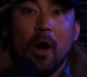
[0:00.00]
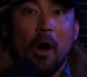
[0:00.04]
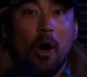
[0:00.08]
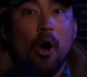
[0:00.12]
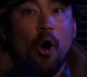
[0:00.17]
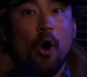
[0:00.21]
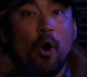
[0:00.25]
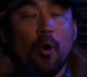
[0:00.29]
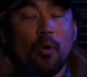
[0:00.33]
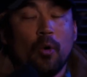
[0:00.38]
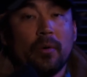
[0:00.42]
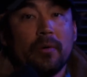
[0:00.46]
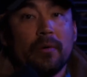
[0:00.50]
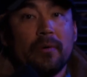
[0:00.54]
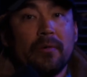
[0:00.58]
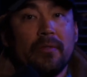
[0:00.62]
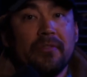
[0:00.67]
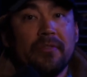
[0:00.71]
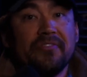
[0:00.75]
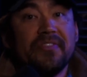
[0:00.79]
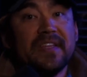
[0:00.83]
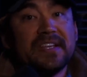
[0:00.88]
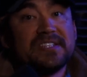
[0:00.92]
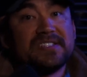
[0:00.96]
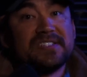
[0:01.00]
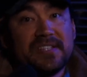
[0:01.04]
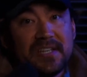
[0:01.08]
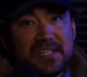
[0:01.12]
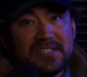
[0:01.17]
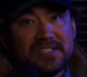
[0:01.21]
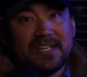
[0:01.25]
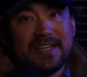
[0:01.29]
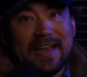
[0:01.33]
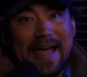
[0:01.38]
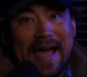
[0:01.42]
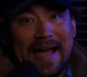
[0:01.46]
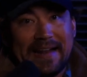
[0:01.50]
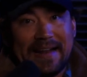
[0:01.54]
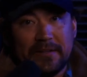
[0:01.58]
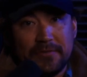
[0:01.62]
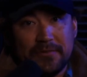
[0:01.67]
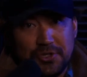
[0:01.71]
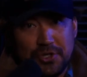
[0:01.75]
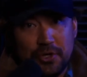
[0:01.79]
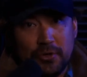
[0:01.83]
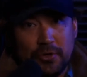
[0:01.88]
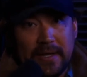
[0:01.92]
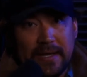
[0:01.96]
oh, this is an active
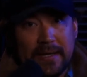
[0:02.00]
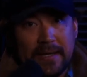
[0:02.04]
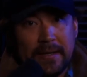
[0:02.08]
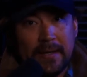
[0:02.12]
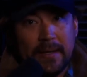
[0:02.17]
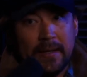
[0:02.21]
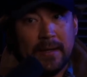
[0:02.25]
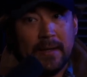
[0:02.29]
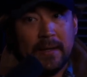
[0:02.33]
shooting,